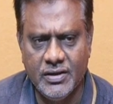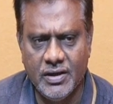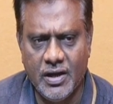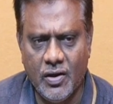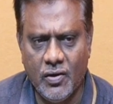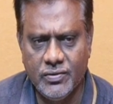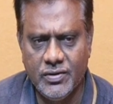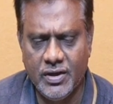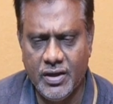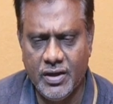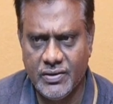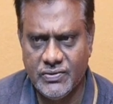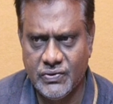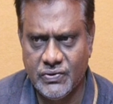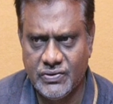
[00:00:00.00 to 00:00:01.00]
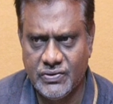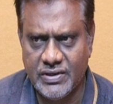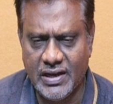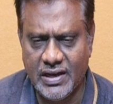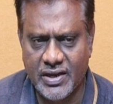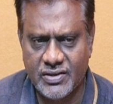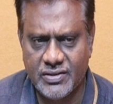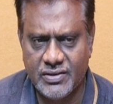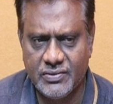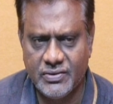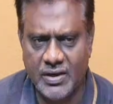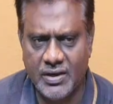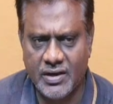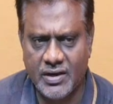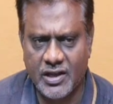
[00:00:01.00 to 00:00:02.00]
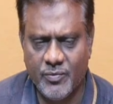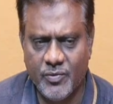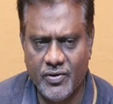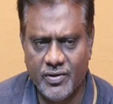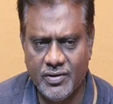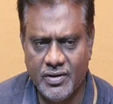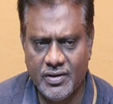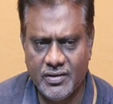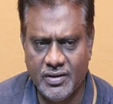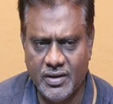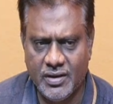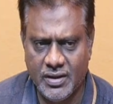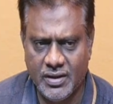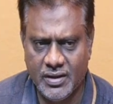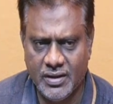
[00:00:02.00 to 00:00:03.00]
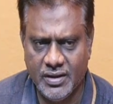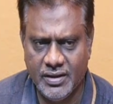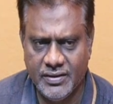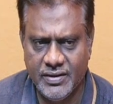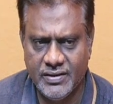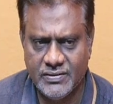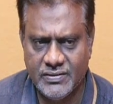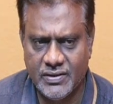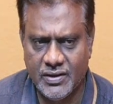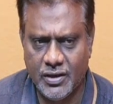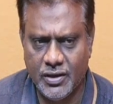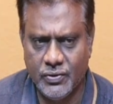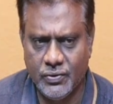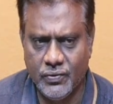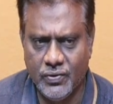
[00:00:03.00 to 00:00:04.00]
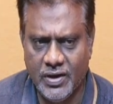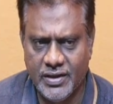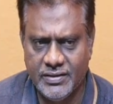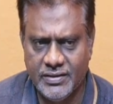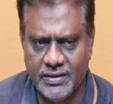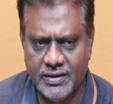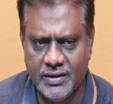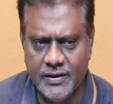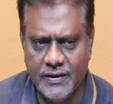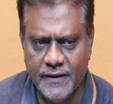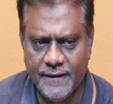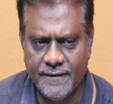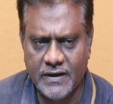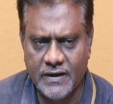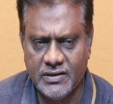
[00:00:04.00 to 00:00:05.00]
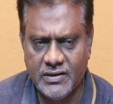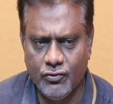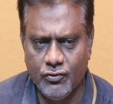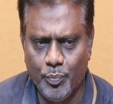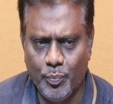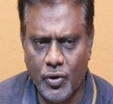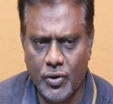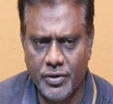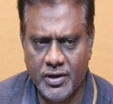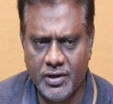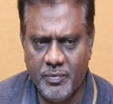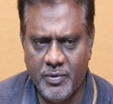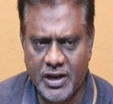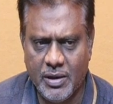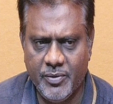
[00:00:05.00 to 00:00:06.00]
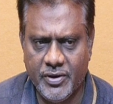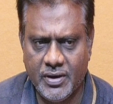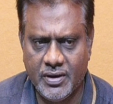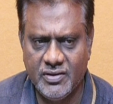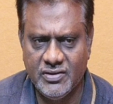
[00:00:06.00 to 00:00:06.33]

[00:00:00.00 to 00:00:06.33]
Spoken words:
how the resource allocation under coming to the in this to utilizing, that is an important parameter.